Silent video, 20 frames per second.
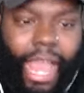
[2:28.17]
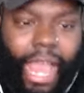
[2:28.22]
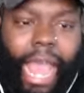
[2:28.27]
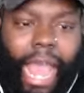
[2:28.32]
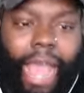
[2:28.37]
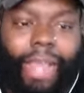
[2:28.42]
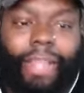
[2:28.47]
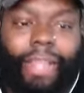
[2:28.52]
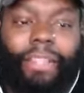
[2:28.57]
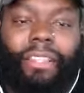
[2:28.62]

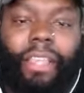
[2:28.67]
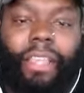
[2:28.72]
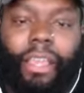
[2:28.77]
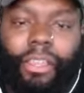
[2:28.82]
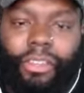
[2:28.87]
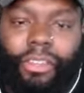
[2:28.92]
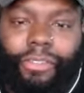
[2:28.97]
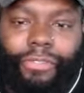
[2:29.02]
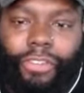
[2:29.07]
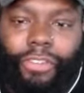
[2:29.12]
I can tell
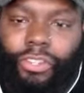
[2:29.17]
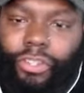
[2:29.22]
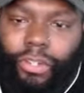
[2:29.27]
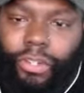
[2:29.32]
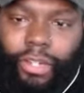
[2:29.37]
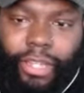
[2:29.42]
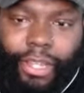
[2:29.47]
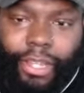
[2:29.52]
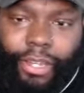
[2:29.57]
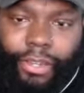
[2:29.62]
you for sure
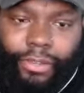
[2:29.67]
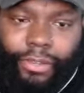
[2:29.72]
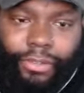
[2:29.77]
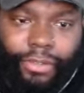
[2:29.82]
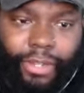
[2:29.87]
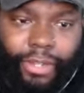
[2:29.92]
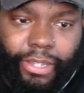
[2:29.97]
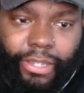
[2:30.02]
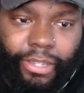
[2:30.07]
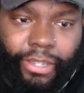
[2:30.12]
they don't do
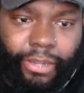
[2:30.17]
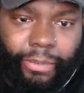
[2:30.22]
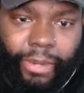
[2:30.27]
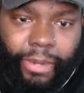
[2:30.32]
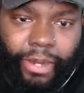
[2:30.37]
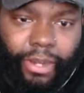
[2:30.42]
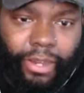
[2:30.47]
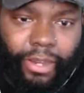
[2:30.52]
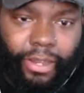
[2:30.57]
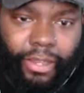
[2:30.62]
this in
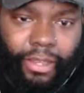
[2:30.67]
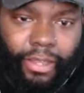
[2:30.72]
America.